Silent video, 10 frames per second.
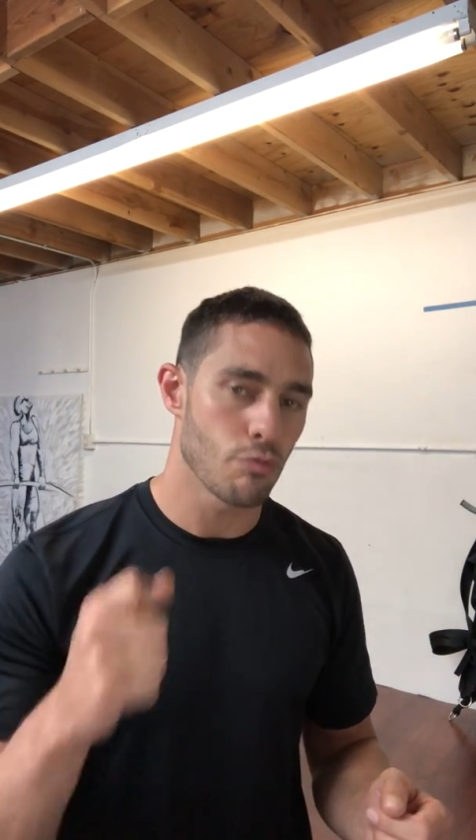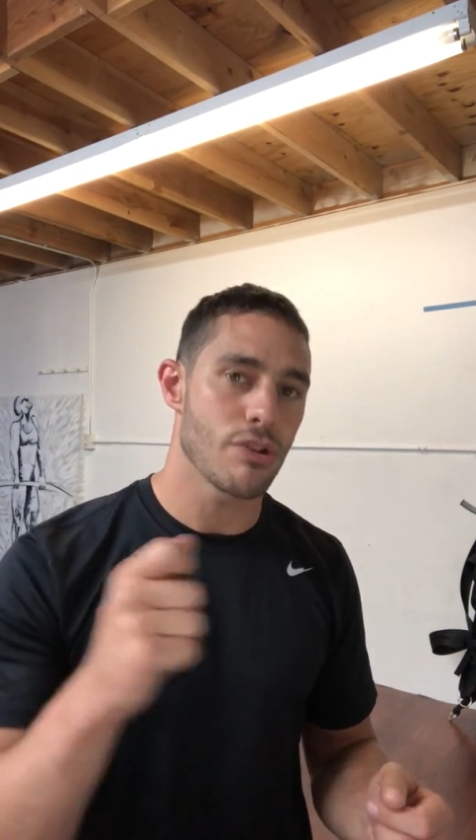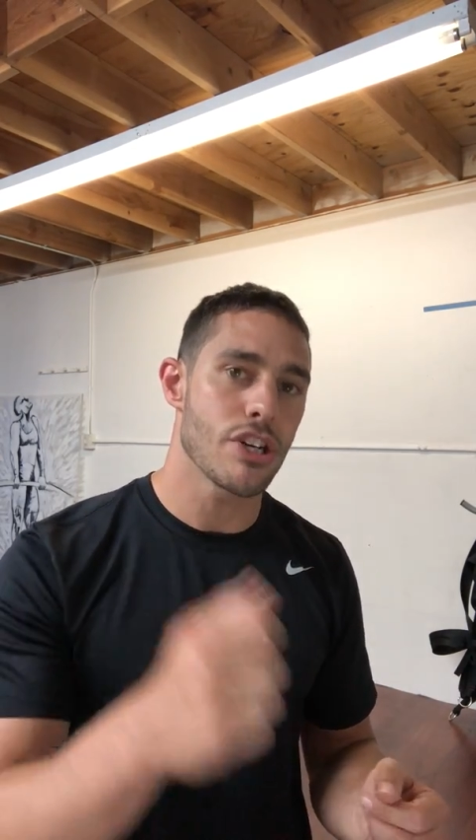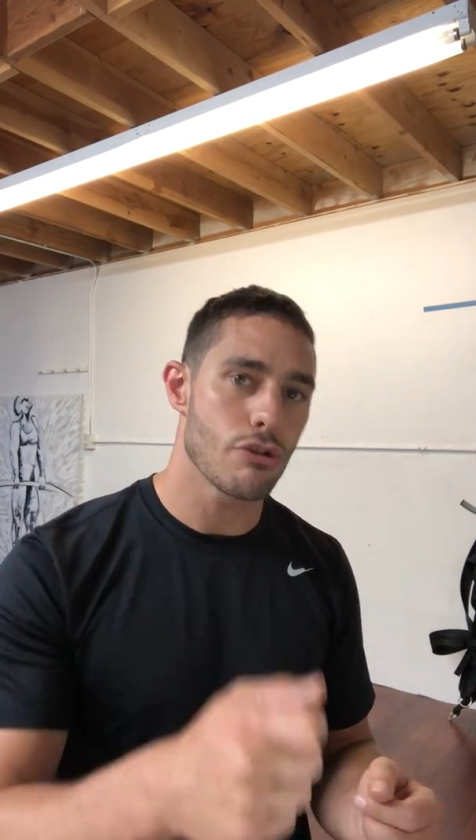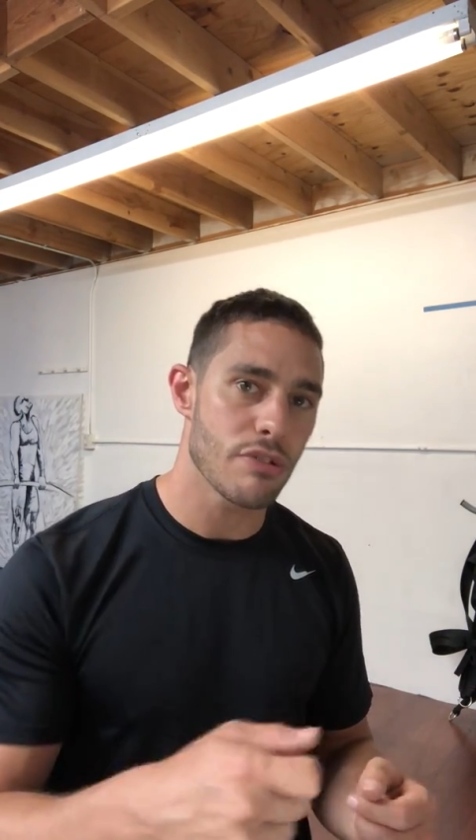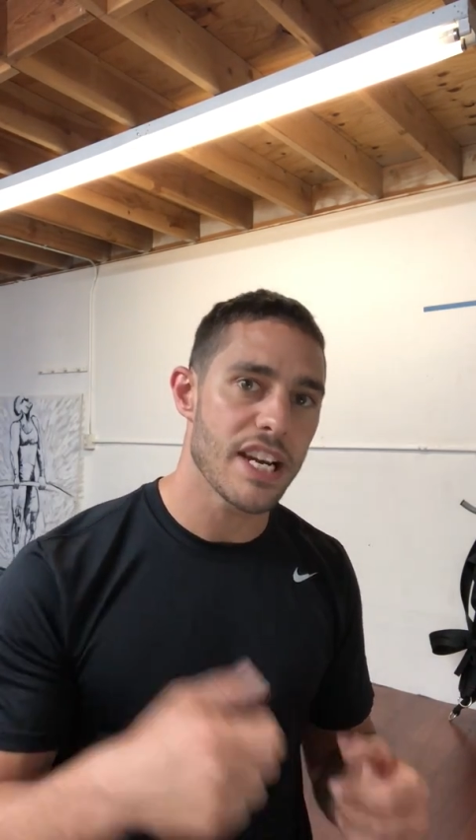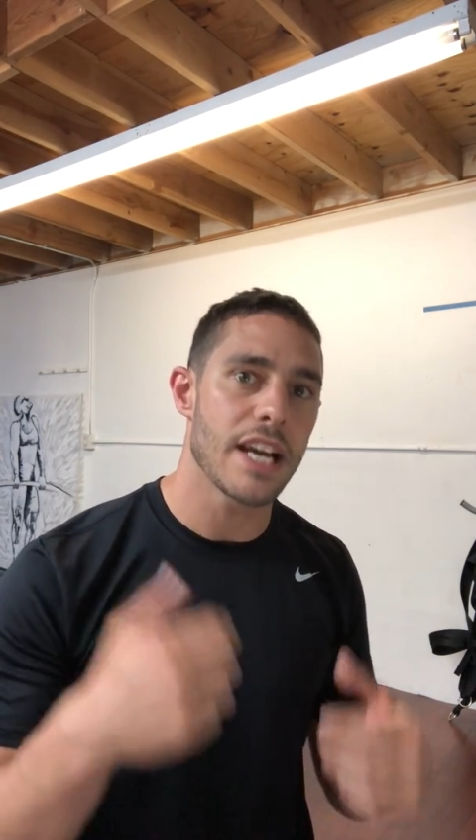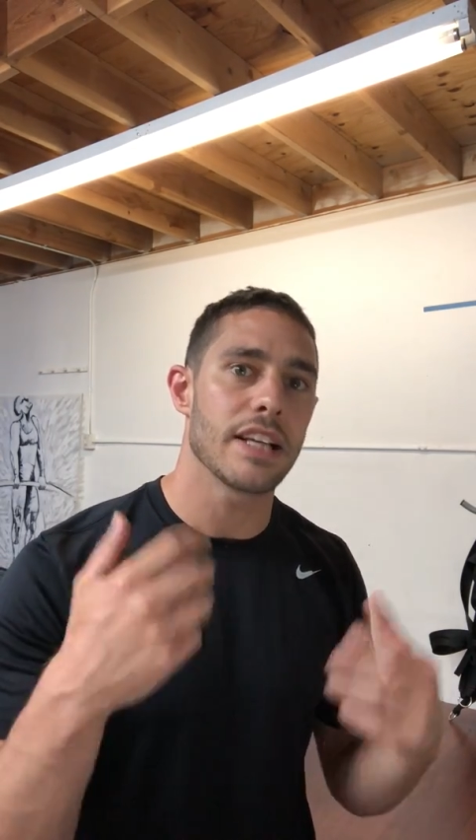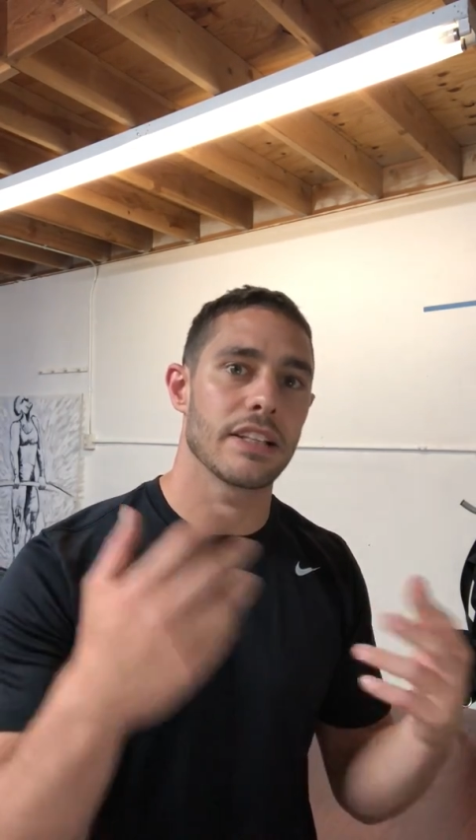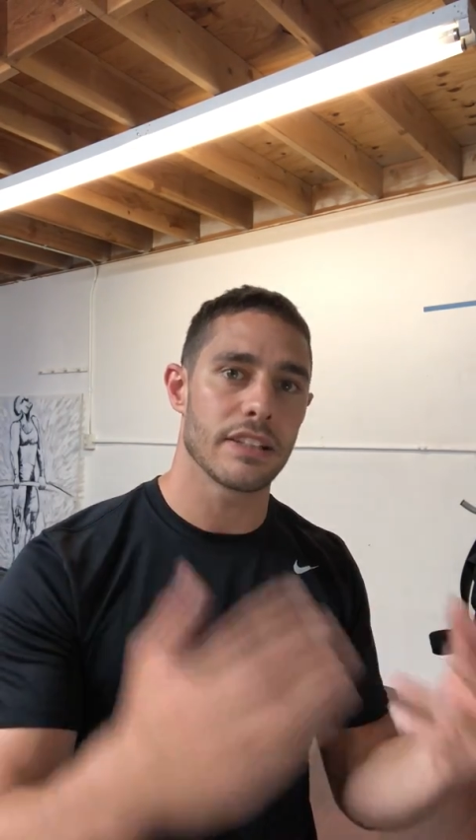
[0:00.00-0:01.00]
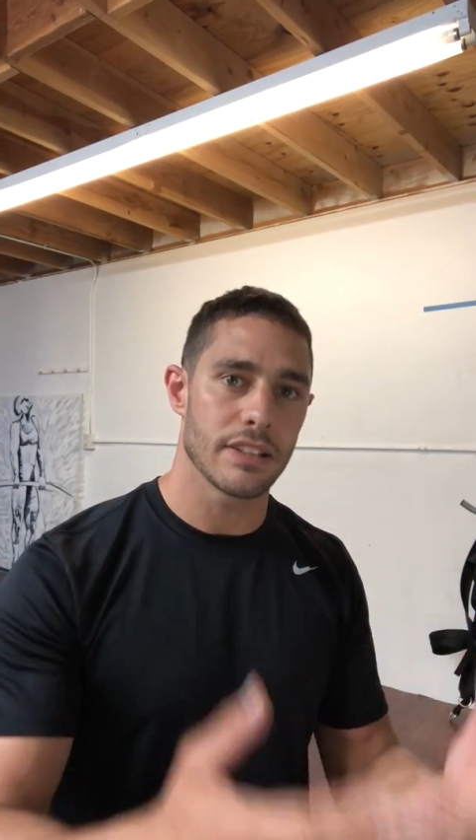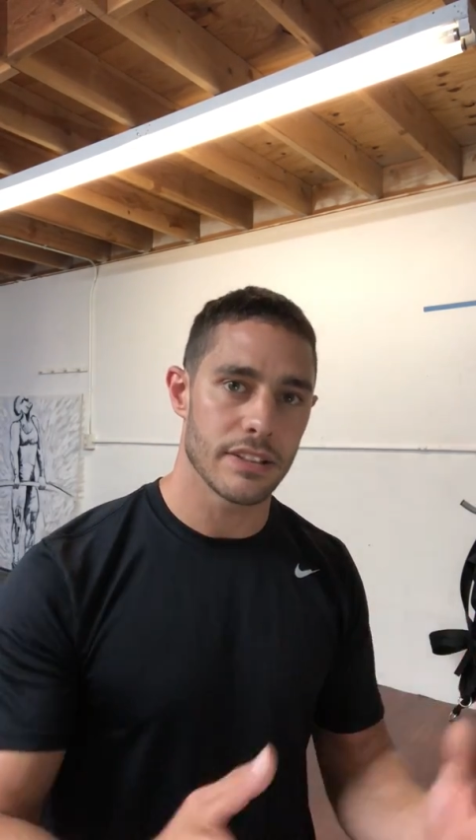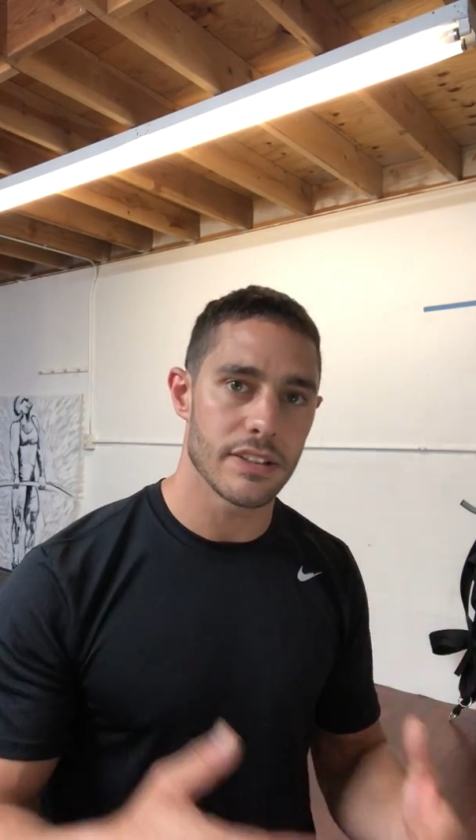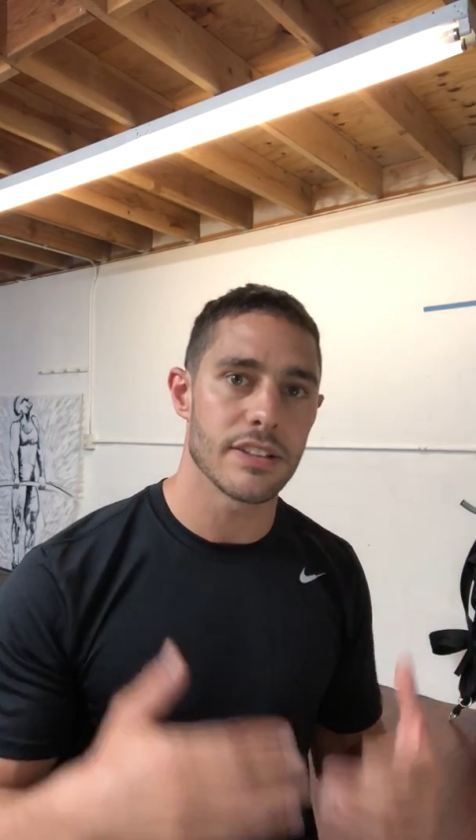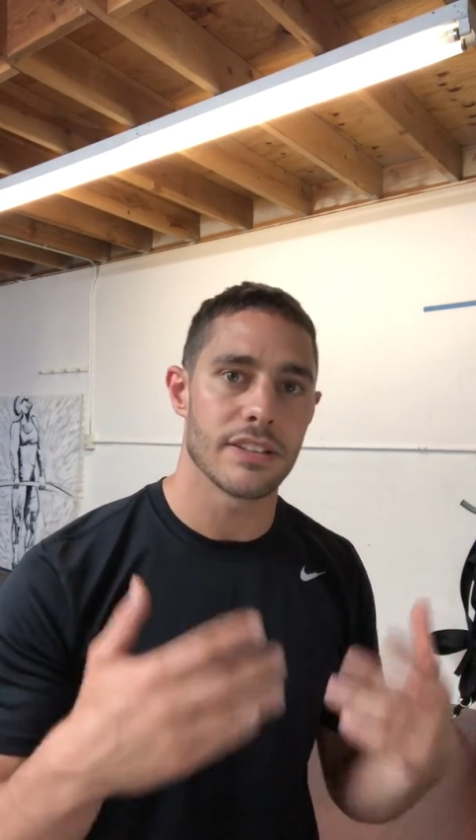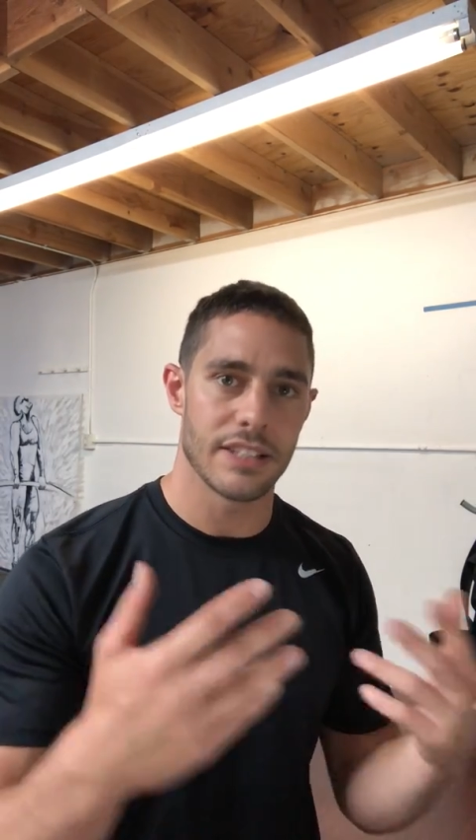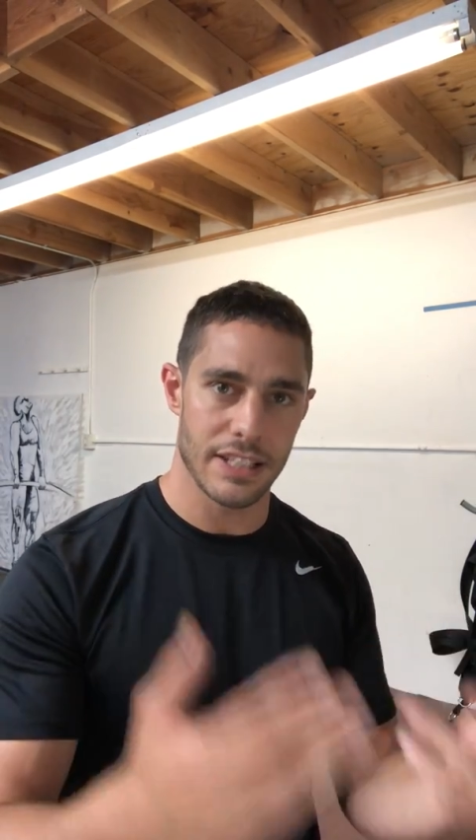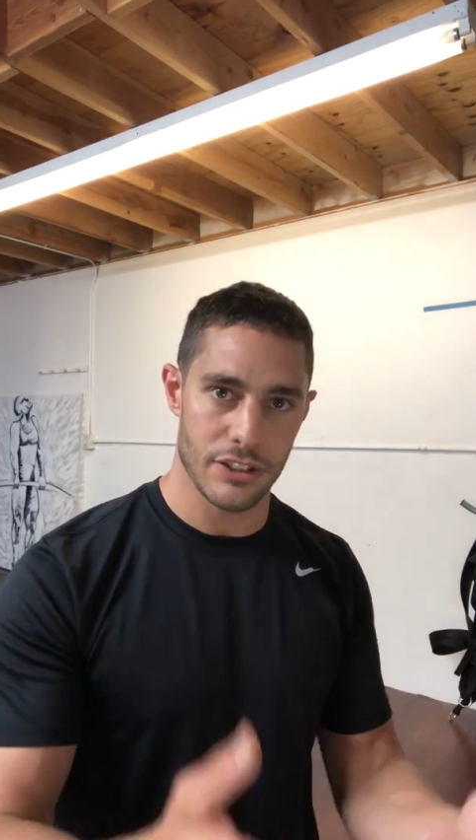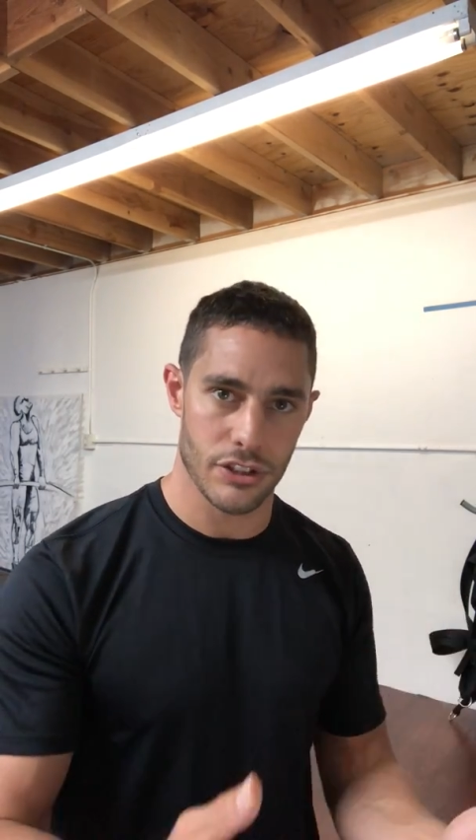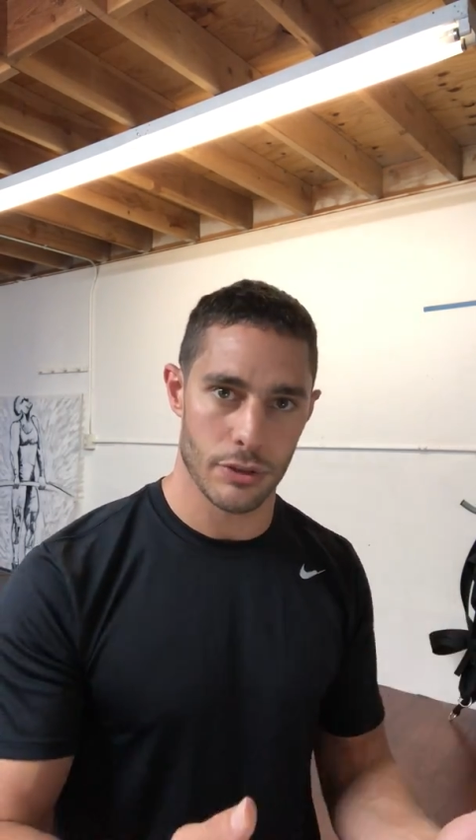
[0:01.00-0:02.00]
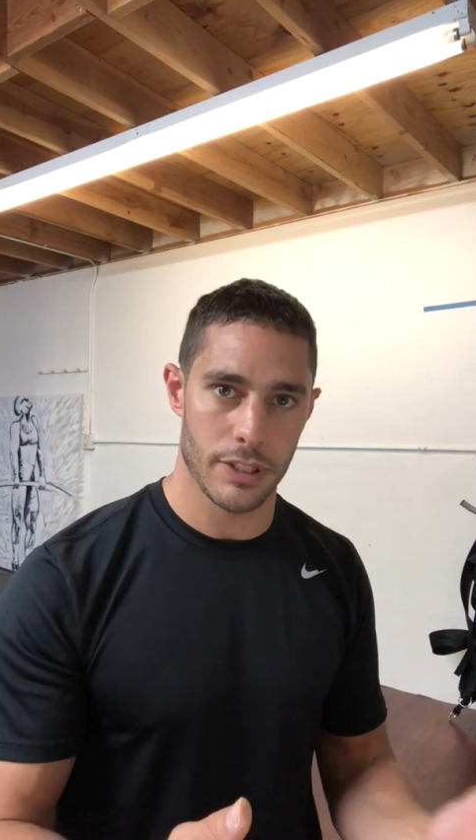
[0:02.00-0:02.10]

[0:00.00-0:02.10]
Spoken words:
recreating the issue,